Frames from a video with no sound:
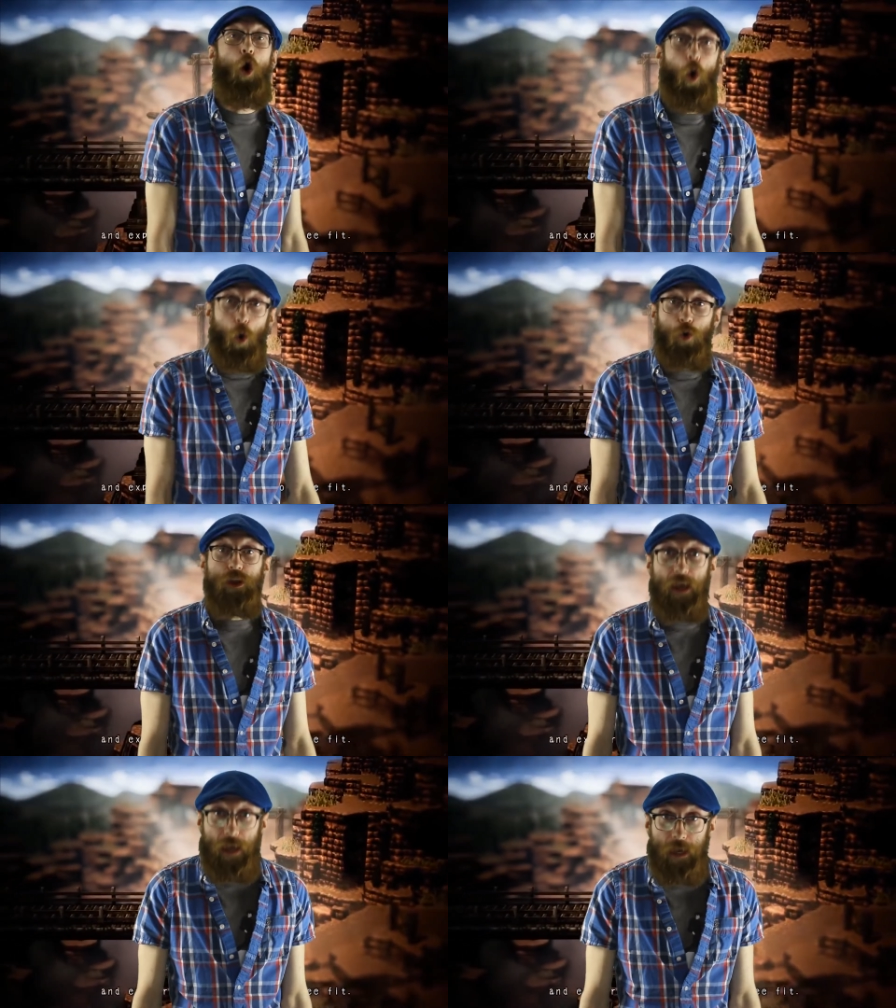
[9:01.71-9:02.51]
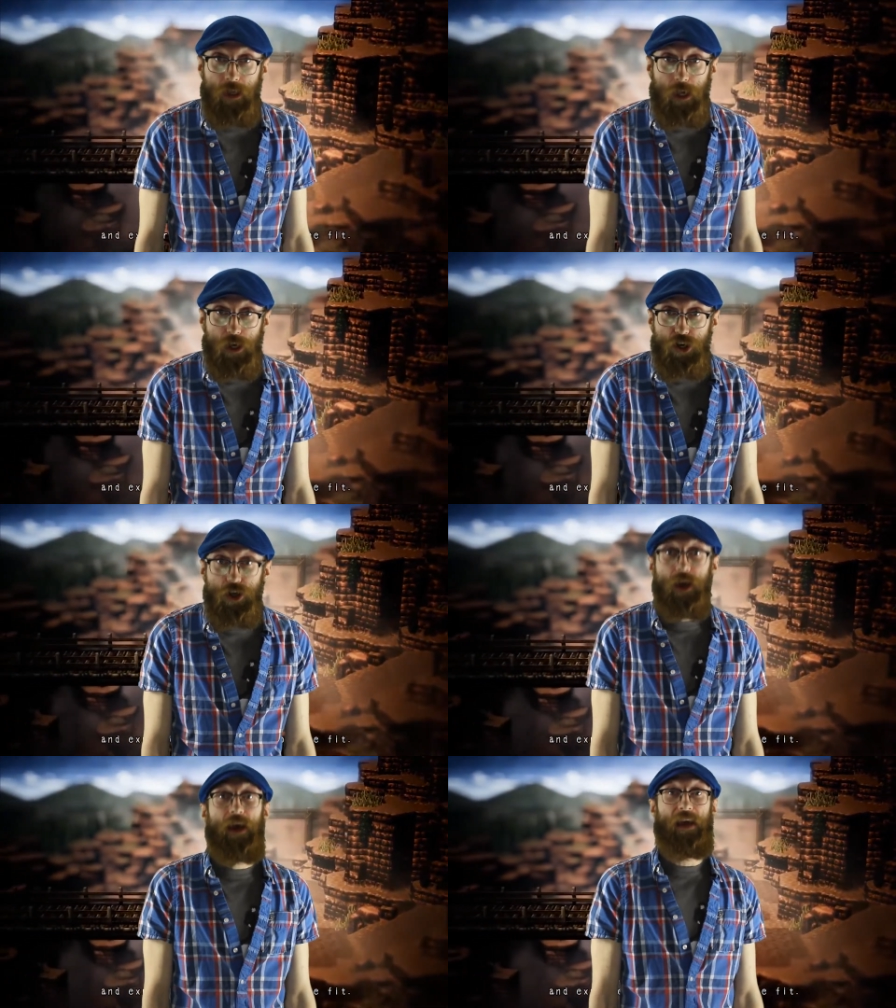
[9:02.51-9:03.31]
Old
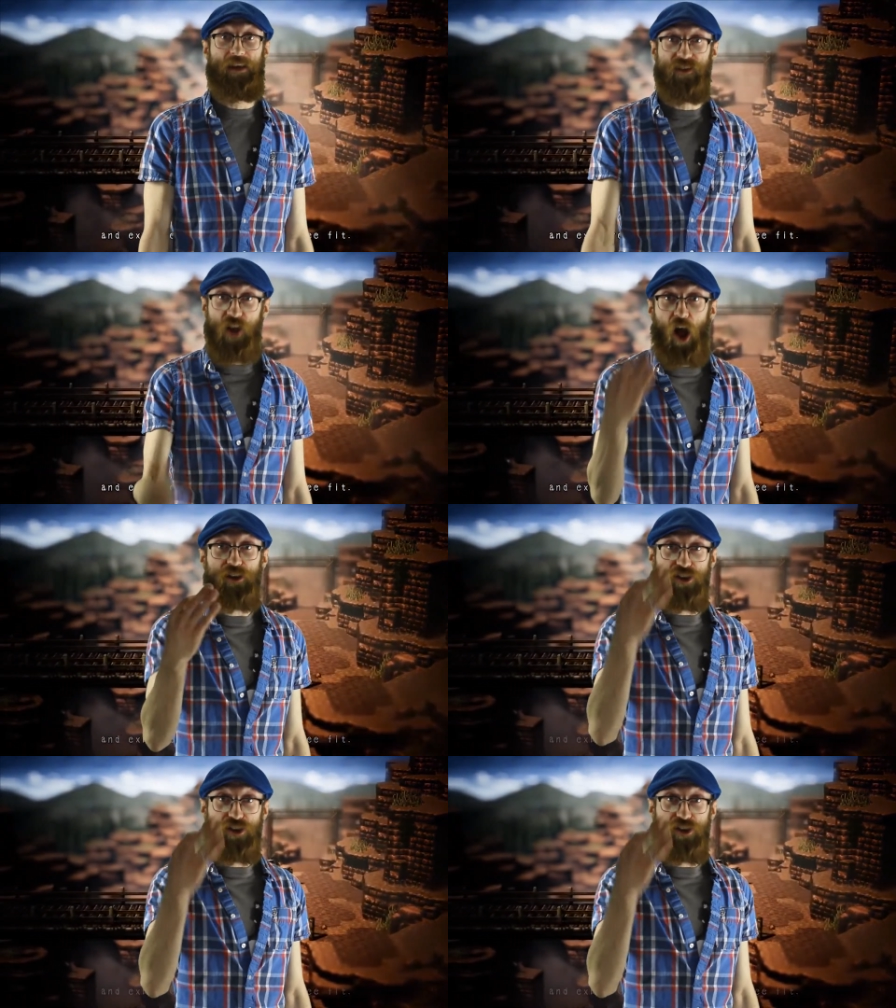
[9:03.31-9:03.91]
English is not